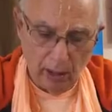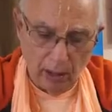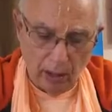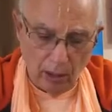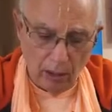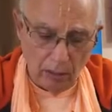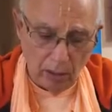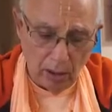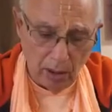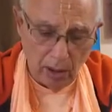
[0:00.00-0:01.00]
All
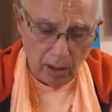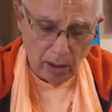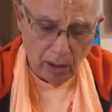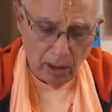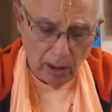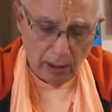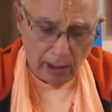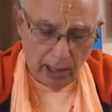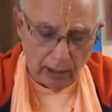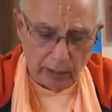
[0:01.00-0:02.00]

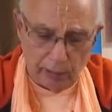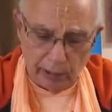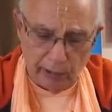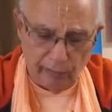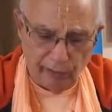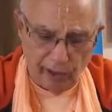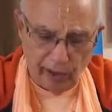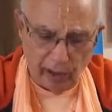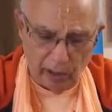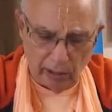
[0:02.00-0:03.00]
the experts in
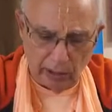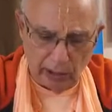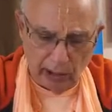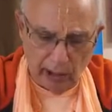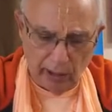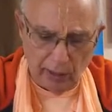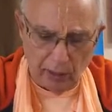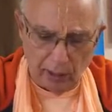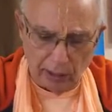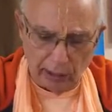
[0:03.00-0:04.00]
Vedic understanding
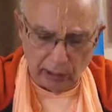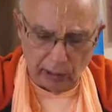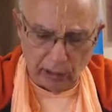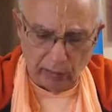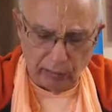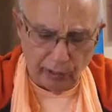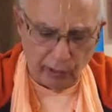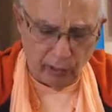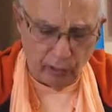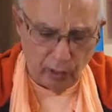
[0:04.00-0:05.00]
are searching for
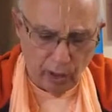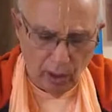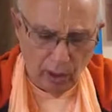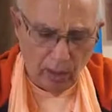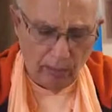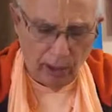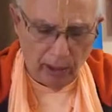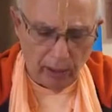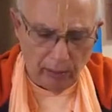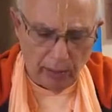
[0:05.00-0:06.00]
you by
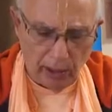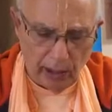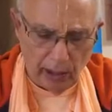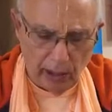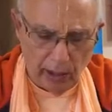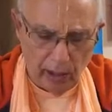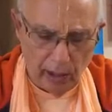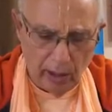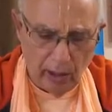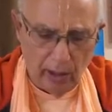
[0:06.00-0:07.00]
eliminating
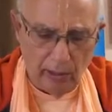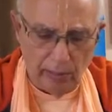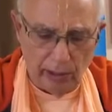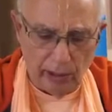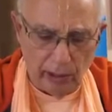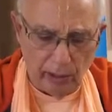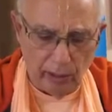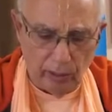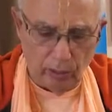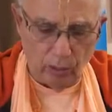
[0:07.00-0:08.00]
the
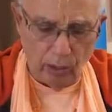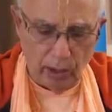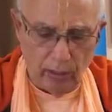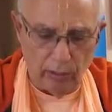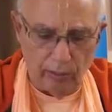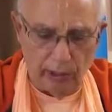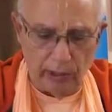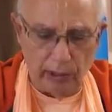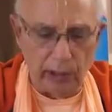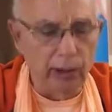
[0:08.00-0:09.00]
material
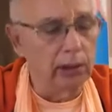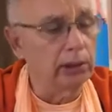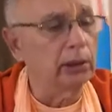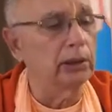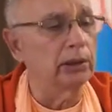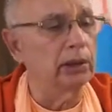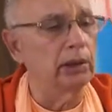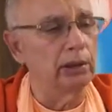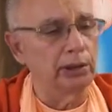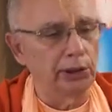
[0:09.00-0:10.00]
elements. This is
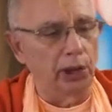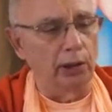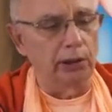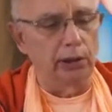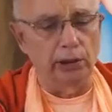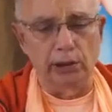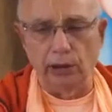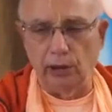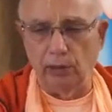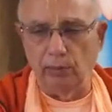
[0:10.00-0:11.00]
a Sankhya
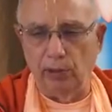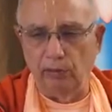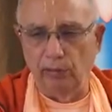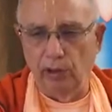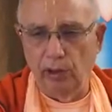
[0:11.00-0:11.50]
system of